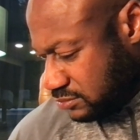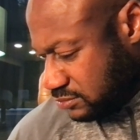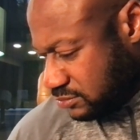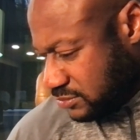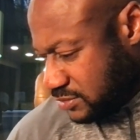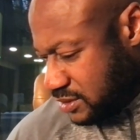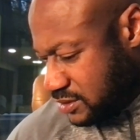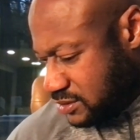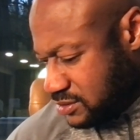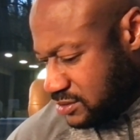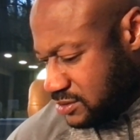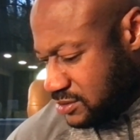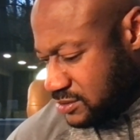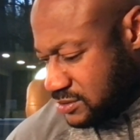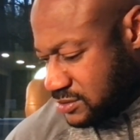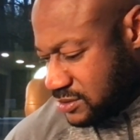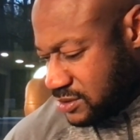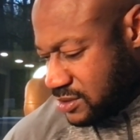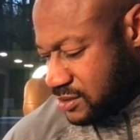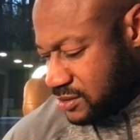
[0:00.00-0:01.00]
Grayson
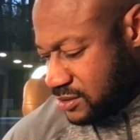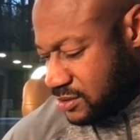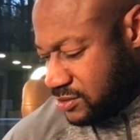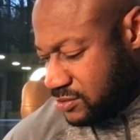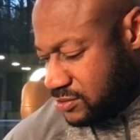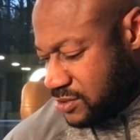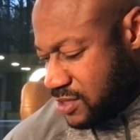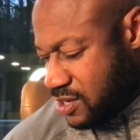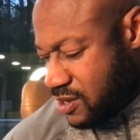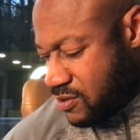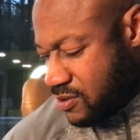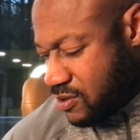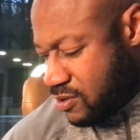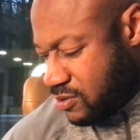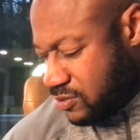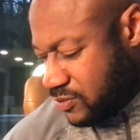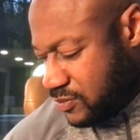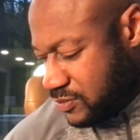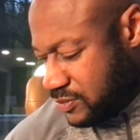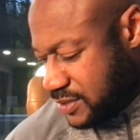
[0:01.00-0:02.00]
slung little dog
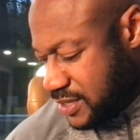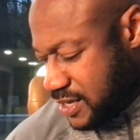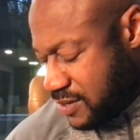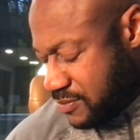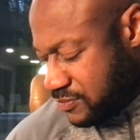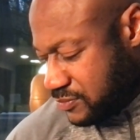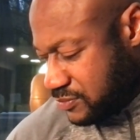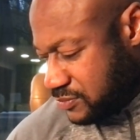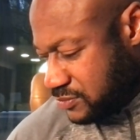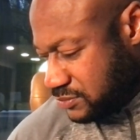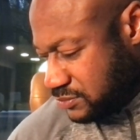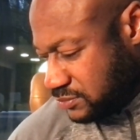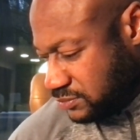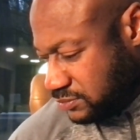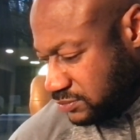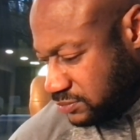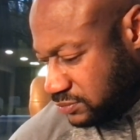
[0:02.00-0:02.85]
all over the damn room.